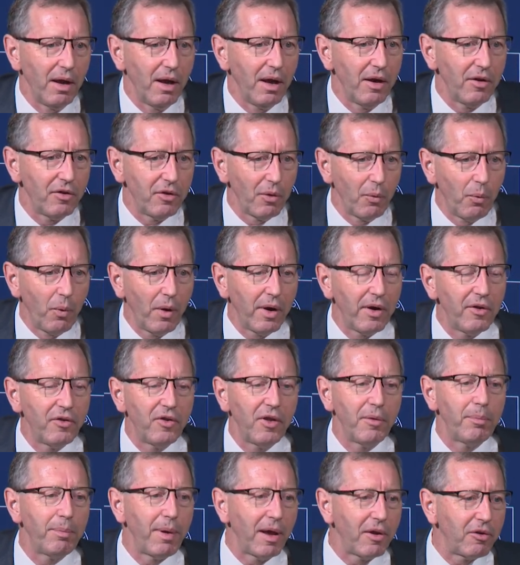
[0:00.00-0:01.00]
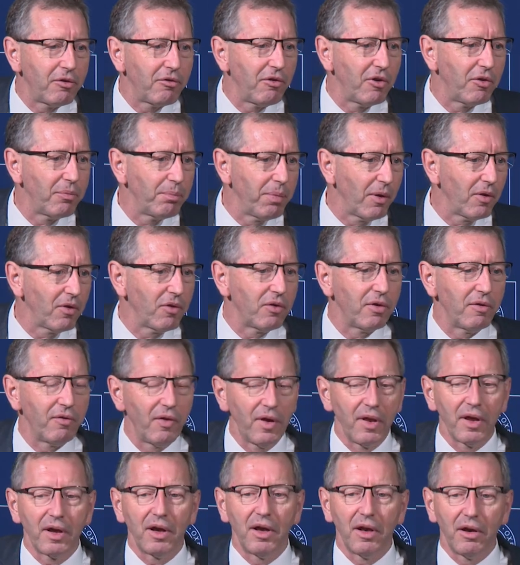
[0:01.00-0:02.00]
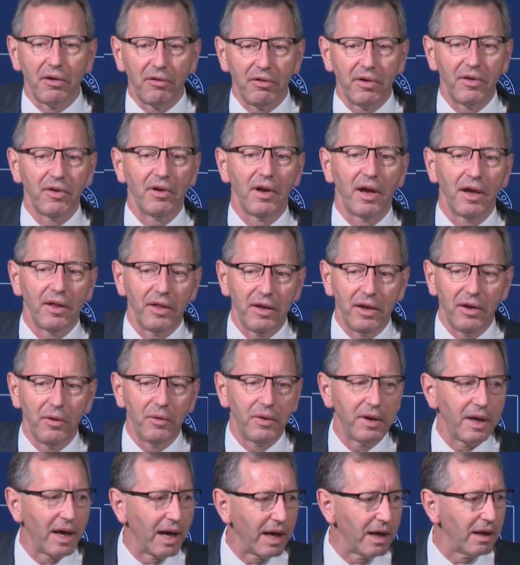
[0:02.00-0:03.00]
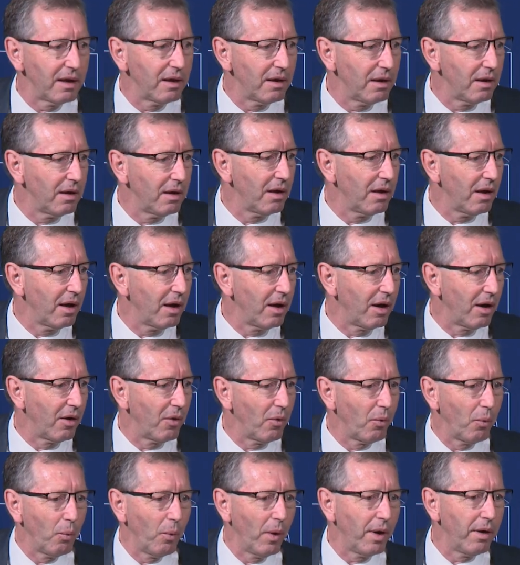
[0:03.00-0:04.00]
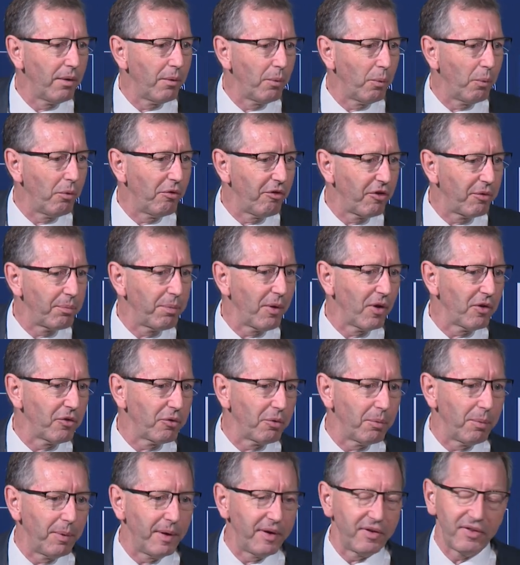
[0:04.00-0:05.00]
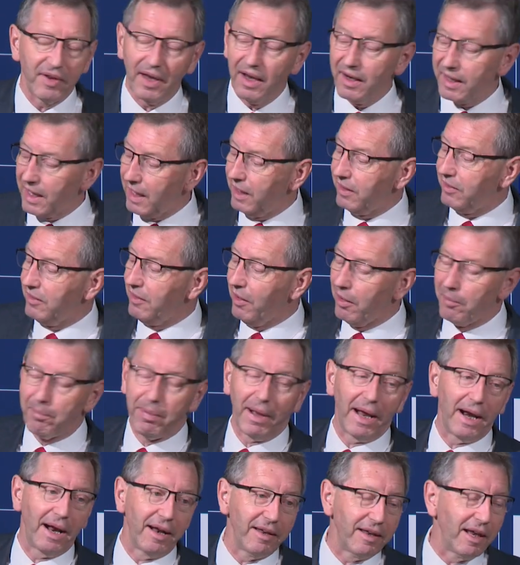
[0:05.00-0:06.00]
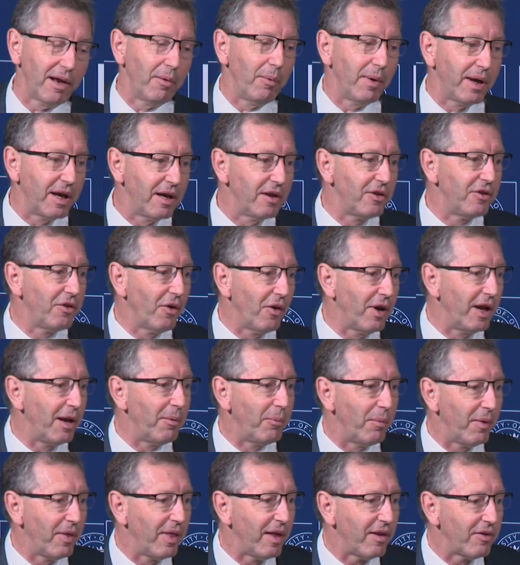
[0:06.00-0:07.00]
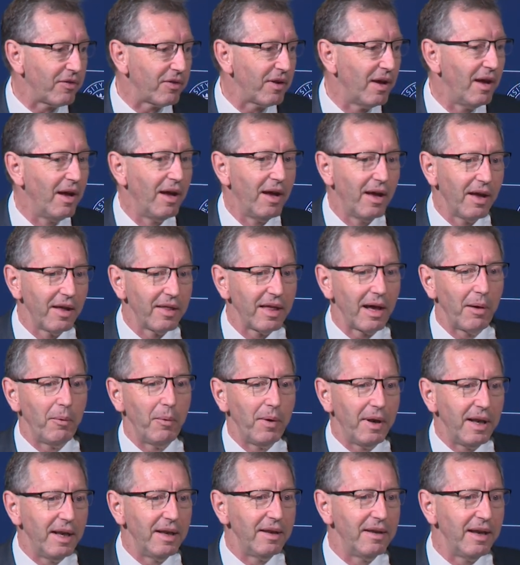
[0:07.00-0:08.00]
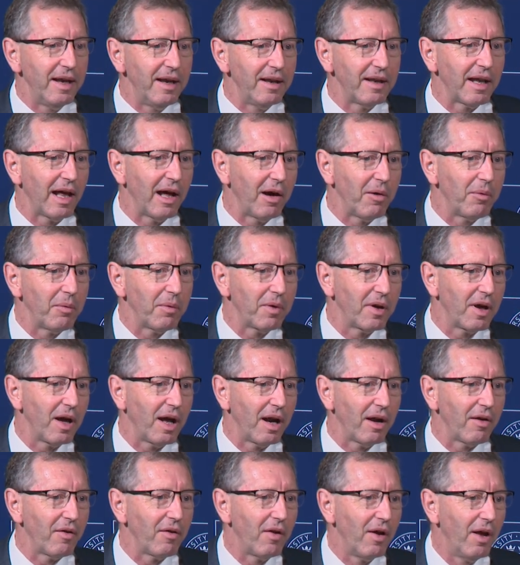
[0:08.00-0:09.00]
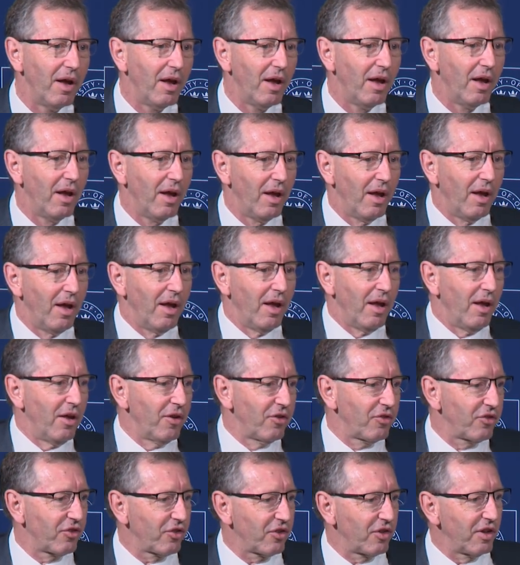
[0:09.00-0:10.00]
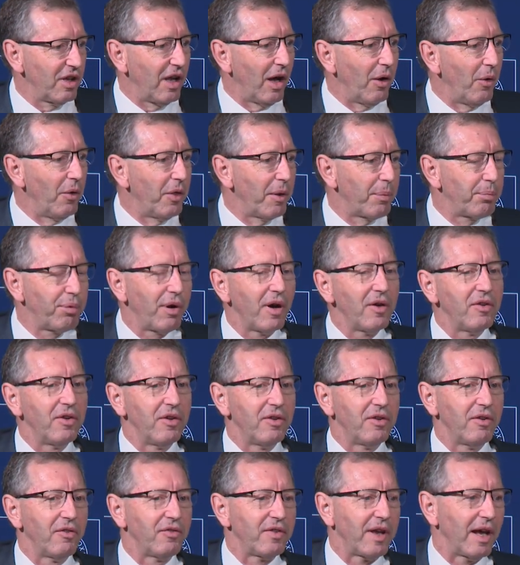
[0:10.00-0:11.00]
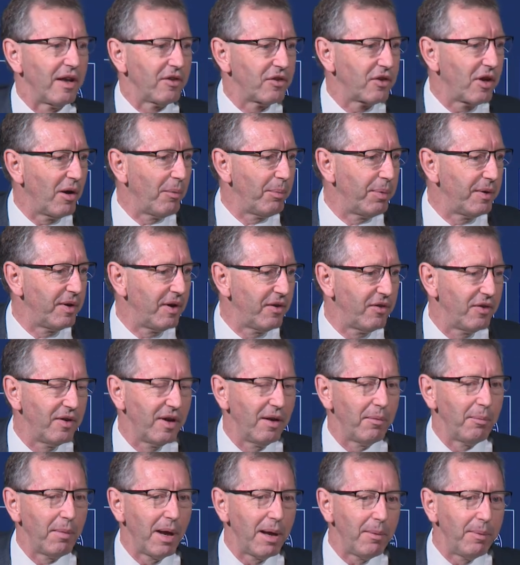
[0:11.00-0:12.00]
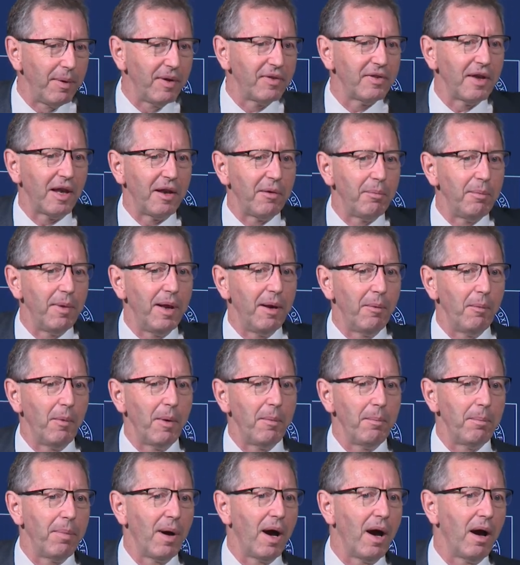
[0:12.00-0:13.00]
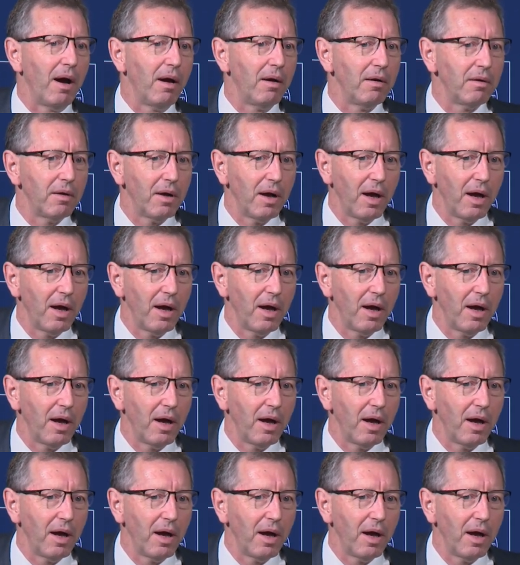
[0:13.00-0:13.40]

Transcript: And so what is the best response of other countries like the UK? And one response would be to say, okay, it's not a bad idea. We could join in with this. That would indeed help kind of slow the process of tax competition and maybe set a minimum bar.